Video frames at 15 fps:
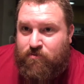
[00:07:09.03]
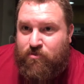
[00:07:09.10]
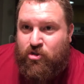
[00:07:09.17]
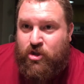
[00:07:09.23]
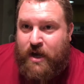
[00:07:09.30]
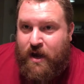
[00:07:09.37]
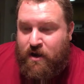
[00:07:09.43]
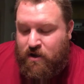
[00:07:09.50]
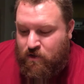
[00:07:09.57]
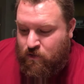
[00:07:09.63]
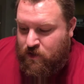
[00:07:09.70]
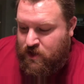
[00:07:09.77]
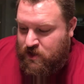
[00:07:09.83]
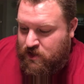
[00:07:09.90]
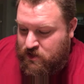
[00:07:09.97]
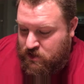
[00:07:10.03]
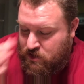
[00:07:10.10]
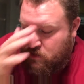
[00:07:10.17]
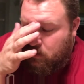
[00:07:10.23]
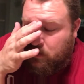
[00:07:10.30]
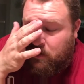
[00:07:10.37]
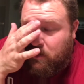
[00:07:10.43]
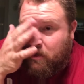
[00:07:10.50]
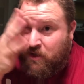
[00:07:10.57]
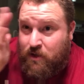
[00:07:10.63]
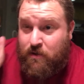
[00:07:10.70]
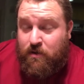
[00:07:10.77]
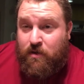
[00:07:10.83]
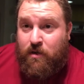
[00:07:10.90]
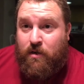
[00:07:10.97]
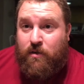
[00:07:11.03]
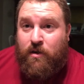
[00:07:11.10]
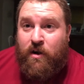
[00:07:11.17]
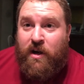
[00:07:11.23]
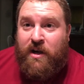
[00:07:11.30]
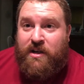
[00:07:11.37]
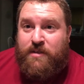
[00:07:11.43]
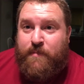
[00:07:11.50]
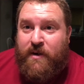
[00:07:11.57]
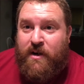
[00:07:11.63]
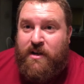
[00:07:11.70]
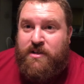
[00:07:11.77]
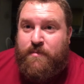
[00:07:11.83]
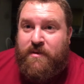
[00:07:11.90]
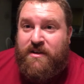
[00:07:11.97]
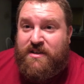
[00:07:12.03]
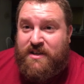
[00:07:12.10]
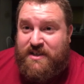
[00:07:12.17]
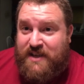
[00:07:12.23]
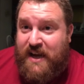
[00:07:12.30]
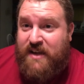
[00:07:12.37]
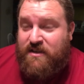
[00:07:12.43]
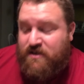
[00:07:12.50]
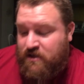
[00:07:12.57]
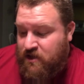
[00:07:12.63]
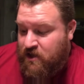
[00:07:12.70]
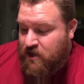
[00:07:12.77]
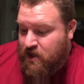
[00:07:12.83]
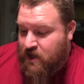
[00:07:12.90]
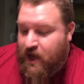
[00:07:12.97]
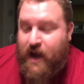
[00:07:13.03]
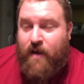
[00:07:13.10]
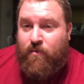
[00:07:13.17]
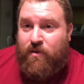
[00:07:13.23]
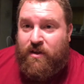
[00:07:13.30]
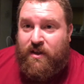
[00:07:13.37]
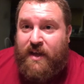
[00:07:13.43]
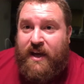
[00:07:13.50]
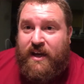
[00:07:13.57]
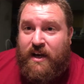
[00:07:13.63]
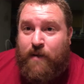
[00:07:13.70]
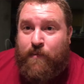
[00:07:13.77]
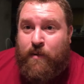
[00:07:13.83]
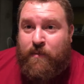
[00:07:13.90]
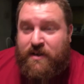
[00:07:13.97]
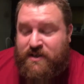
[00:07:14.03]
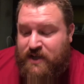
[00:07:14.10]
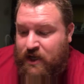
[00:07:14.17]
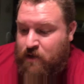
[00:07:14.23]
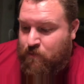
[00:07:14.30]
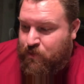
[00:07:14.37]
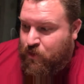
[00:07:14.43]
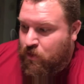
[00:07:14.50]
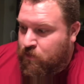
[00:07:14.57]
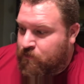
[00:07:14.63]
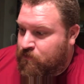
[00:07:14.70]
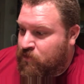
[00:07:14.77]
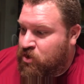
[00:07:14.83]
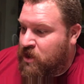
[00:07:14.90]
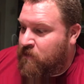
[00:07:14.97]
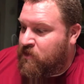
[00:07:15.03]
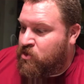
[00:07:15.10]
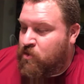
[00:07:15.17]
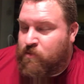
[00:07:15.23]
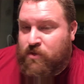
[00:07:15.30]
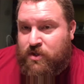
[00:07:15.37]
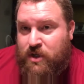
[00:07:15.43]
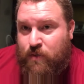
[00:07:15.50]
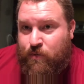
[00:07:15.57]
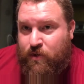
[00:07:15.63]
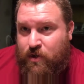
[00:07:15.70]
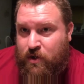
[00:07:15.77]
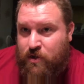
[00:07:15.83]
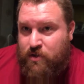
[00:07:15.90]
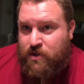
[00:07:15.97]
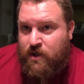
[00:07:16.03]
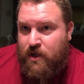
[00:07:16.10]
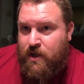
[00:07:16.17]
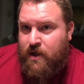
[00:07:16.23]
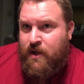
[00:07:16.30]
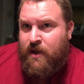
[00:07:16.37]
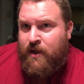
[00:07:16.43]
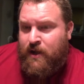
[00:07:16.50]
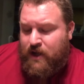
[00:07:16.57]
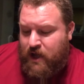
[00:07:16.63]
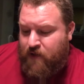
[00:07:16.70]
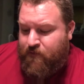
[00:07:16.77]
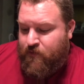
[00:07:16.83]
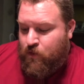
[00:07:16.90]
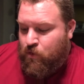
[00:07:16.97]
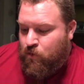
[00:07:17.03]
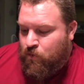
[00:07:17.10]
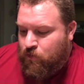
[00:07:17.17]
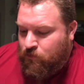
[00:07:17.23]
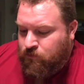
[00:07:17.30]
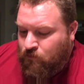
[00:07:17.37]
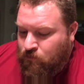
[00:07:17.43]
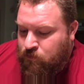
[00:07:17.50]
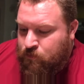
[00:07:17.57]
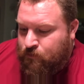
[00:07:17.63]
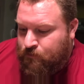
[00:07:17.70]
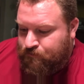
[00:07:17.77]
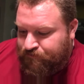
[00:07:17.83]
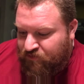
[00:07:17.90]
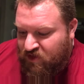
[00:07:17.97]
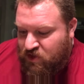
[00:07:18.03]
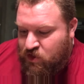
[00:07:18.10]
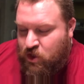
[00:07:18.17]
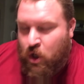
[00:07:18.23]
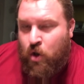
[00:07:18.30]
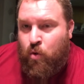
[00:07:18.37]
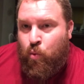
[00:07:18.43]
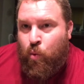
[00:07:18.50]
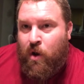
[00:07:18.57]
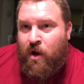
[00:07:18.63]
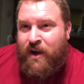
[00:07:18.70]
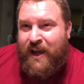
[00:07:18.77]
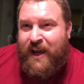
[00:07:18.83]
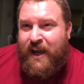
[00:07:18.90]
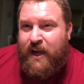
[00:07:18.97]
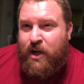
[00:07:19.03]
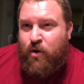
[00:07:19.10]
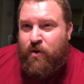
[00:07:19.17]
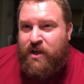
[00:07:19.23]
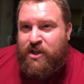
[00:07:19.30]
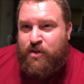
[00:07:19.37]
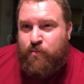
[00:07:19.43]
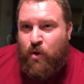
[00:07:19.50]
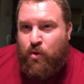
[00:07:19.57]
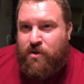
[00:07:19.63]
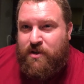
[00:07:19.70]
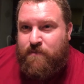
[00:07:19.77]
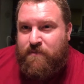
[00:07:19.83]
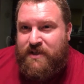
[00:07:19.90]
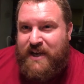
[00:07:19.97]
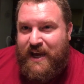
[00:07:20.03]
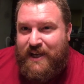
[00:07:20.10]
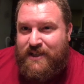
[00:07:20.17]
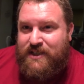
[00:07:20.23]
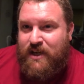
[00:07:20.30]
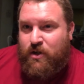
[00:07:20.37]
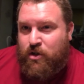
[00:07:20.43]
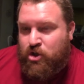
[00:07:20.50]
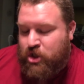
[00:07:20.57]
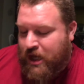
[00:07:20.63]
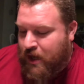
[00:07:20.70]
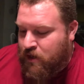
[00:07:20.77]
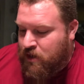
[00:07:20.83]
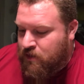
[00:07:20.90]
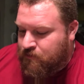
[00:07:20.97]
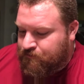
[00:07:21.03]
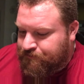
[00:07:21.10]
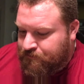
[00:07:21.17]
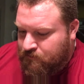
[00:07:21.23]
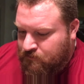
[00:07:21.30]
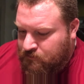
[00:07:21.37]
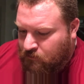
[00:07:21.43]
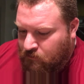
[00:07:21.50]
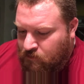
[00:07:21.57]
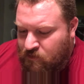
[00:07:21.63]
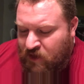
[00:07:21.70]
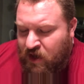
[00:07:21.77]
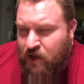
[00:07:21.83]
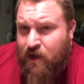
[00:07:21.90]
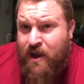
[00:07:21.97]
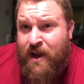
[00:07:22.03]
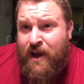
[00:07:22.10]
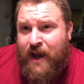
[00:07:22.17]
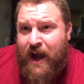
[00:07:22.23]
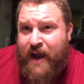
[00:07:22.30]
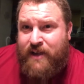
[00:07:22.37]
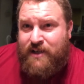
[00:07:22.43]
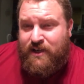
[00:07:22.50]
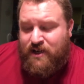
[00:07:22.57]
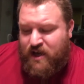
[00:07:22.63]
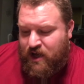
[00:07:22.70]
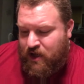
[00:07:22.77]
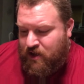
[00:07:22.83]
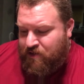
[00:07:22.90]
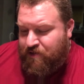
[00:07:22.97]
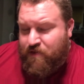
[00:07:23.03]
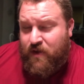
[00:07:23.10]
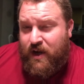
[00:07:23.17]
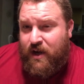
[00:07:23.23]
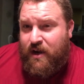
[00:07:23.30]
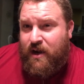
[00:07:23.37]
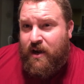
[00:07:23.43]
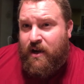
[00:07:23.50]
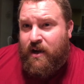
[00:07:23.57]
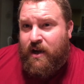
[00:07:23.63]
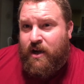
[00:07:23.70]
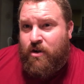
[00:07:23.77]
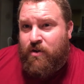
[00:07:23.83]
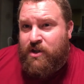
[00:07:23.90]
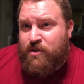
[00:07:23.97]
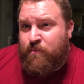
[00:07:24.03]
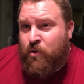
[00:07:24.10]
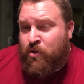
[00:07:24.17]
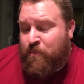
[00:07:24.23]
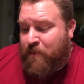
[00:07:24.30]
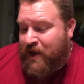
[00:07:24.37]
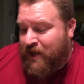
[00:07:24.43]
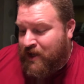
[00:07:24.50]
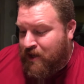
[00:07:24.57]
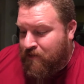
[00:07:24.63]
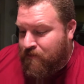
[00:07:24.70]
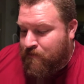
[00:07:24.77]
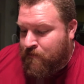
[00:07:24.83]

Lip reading: chowder was a learning experience, but a success. I really like it. I'm on my second bowl. Jamie's almost done with hers. If you don't want a hickory smoked taste in your chowder, I did a thick cut hickory smoked bacon,